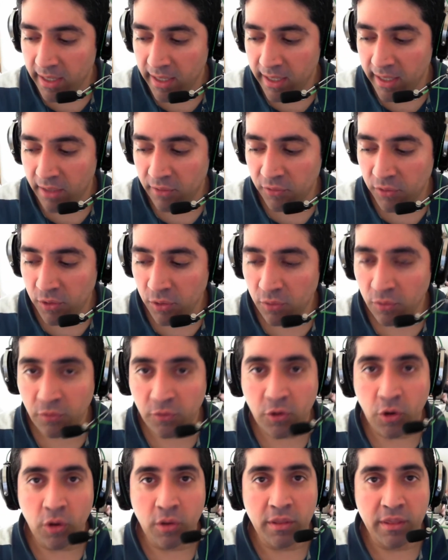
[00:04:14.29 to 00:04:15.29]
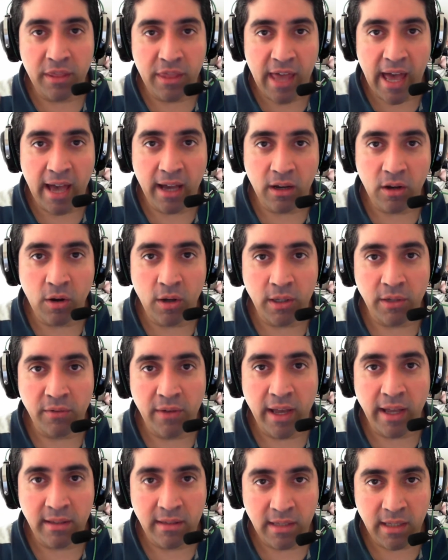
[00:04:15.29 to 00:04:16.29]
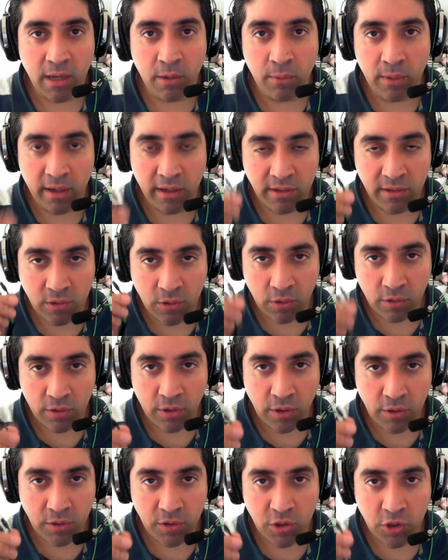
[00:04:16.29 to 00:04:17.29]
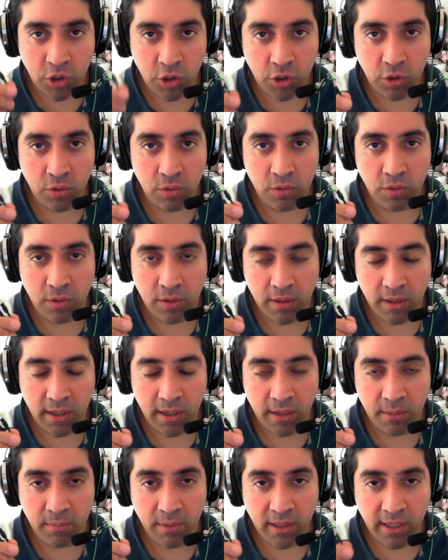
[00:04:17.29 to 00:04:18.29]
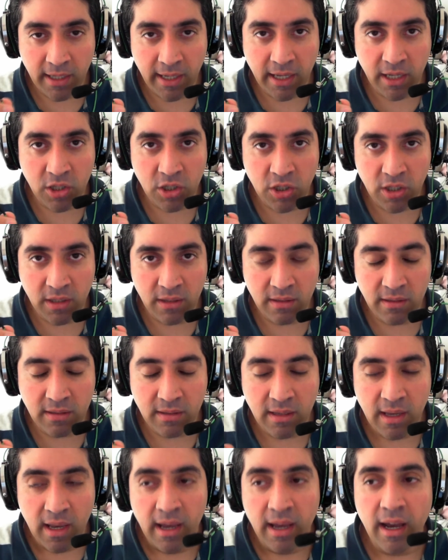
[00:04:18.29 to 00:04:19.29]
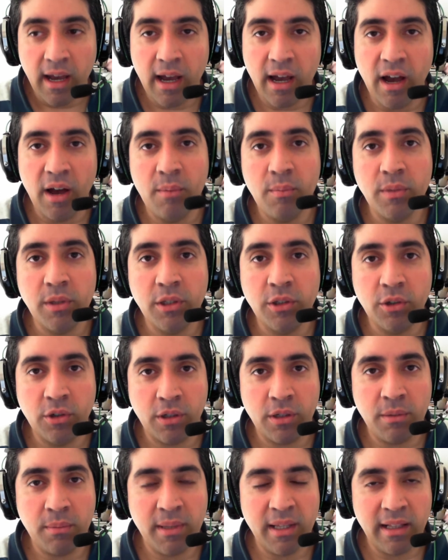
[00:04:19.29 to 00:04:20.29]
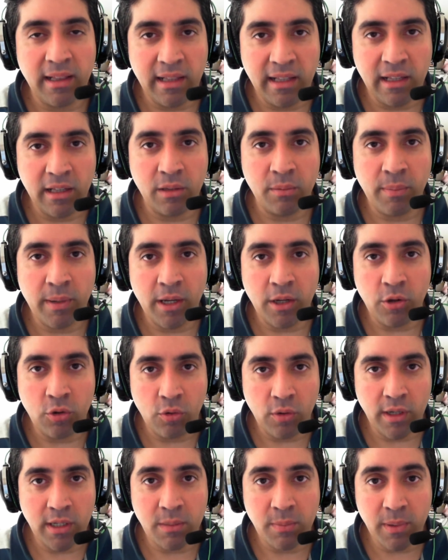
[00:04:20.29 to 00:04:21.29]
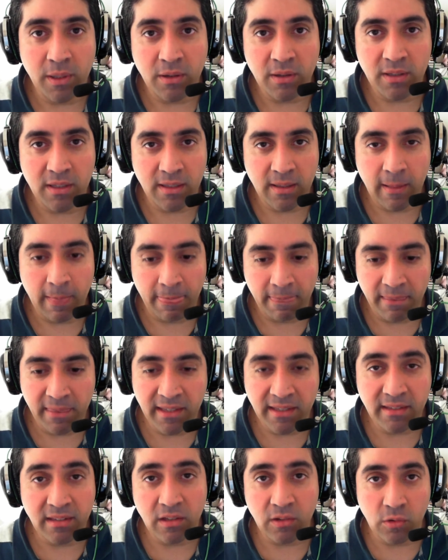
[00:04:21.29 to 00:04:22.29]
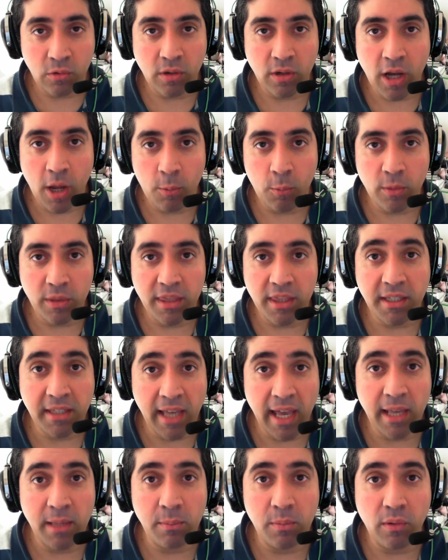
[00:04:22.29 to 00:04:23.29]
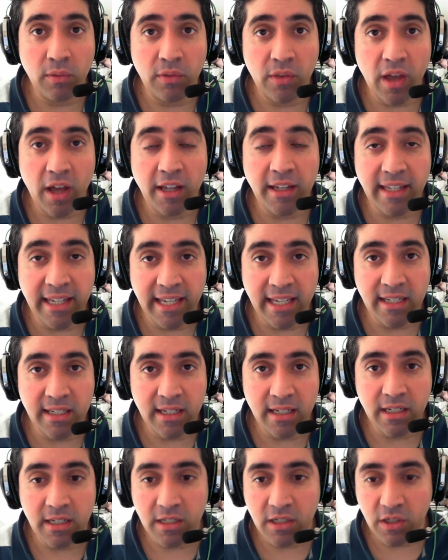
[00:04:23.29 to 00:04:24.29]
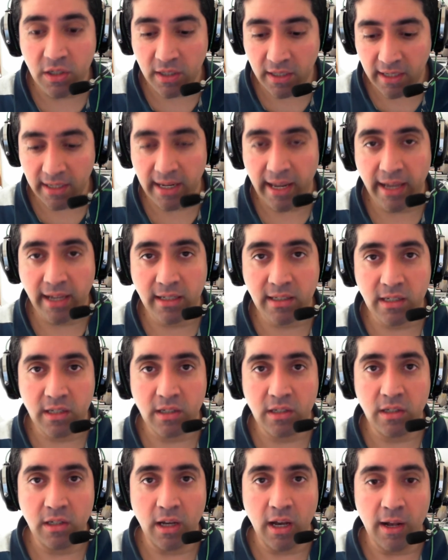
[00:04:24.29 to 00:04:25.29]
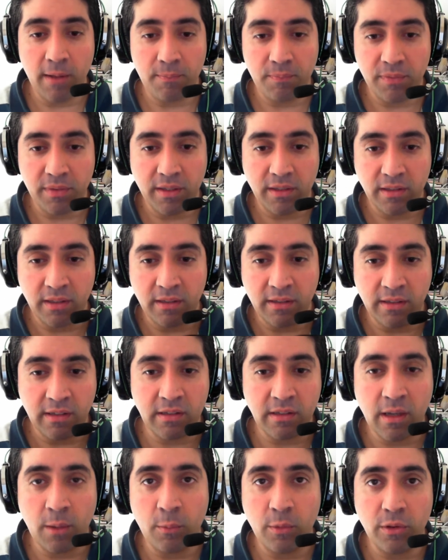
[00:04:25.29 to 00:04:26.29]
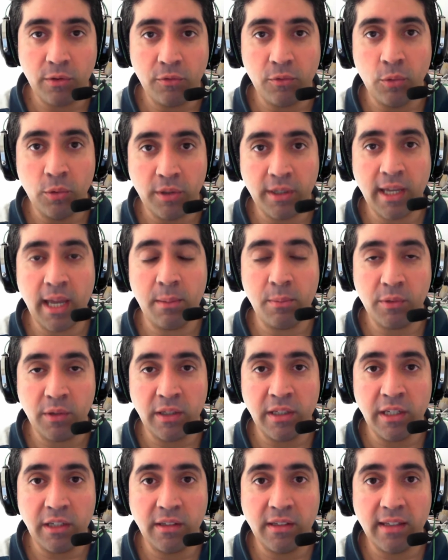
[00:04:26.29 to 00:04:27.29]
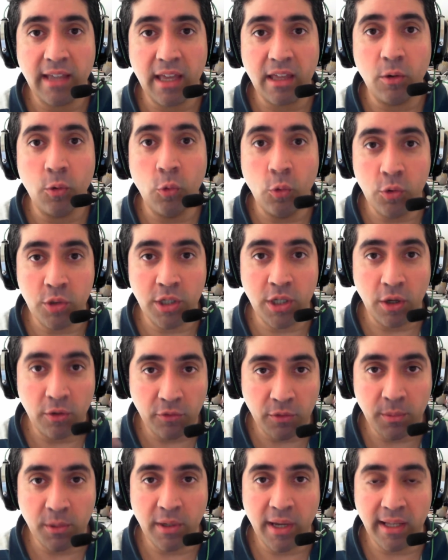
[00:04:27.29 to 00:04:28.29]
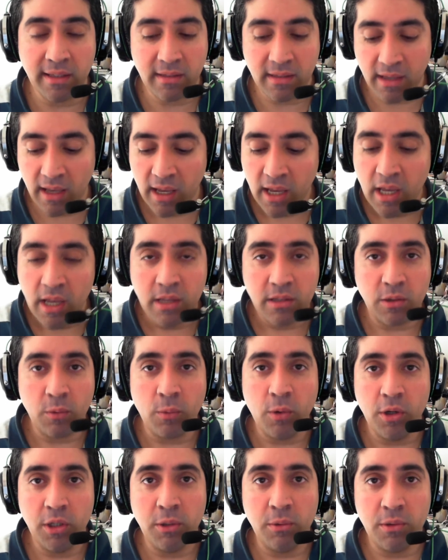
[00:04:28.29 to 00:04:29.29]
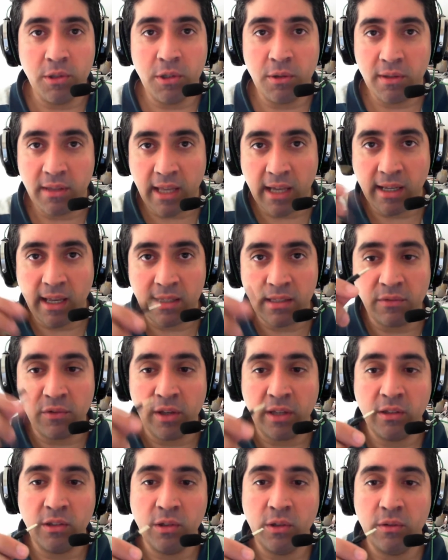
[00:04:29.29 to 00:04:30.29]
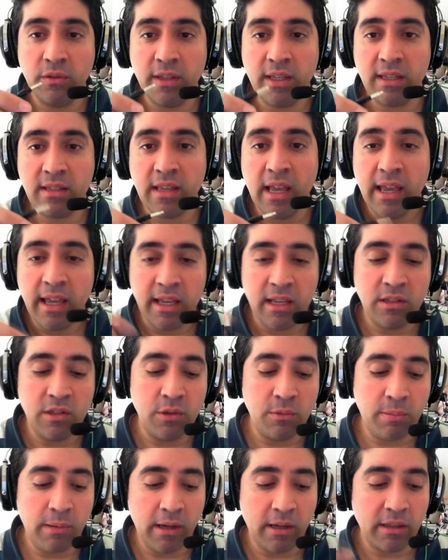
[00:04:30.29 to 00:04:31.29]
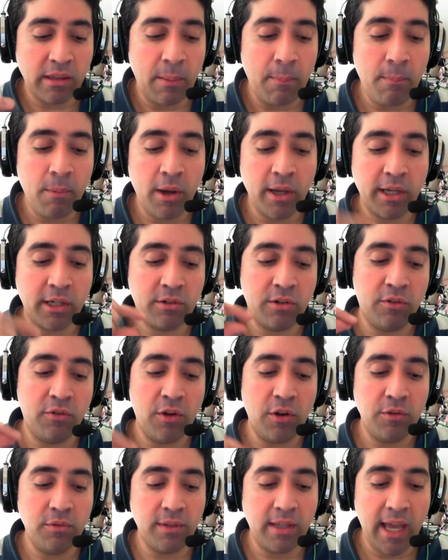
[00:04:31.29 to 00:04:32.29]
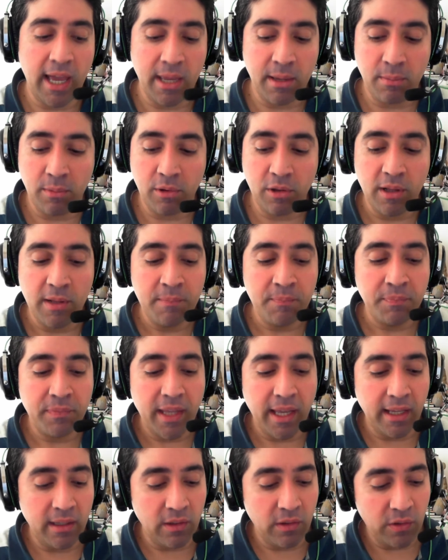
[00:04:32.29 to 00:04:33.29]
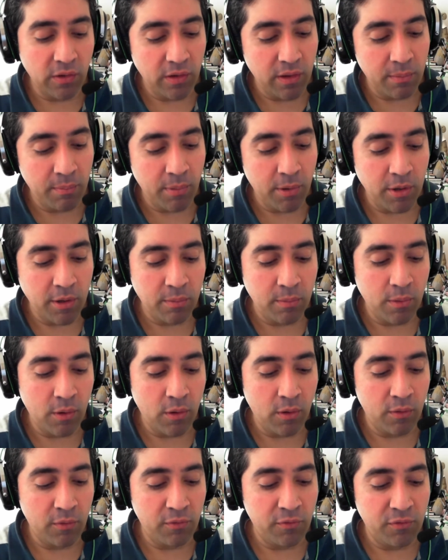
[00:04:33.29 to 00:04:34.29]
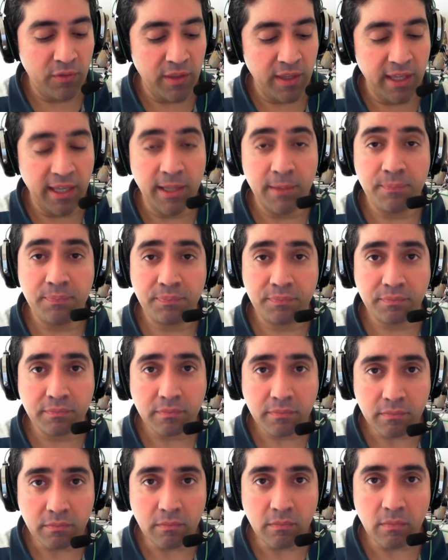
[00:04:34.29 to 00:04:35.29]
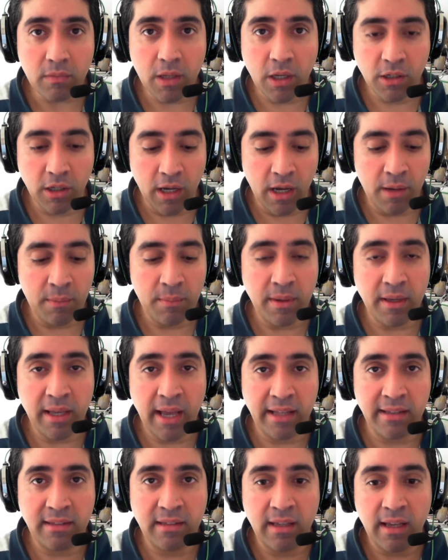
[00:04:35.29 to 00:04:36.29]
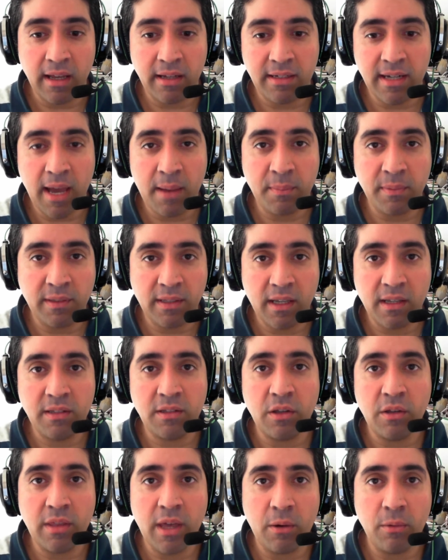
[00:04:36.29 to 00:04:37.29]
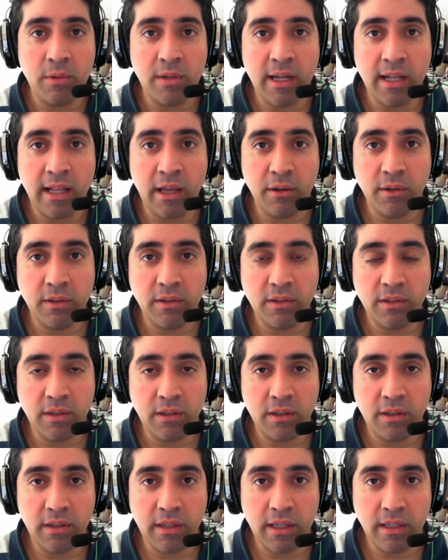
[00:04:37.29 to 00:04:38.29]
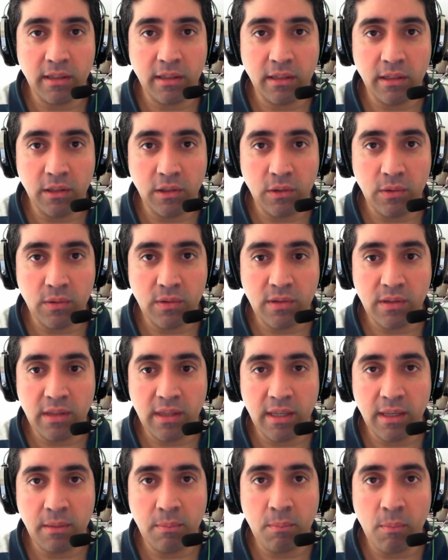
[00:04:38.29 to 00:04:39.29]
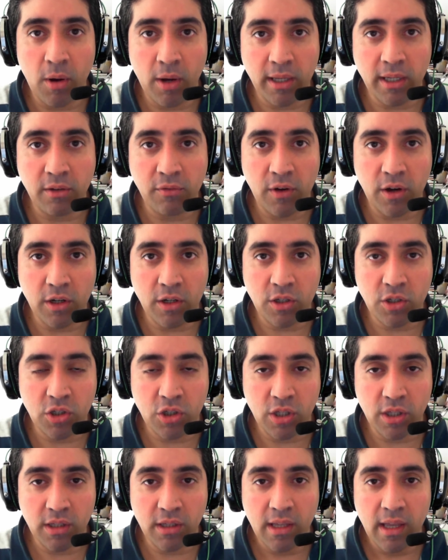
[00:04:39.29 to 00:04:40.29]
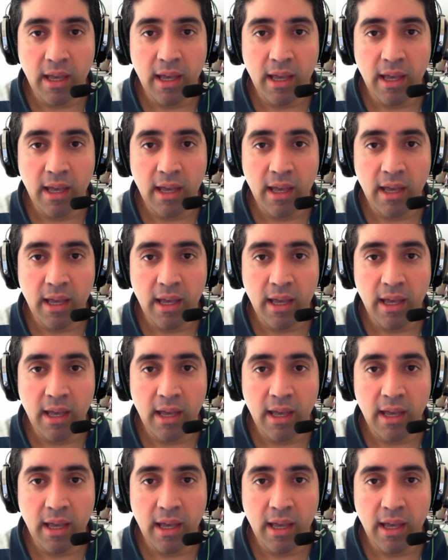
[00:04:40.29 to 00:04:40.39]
if you've got that kind of a headset where it's got those two connections, you're going to be a little bit annoyed because this does not come with the cables that are needed to connect. It doesn't come with all the cables that you need to get audio from your headset. So what you would do in that case, if you had two of these, is you'd plug the microphone cable into the bottom of the headset adapter, so that would allow you to then use the mic function,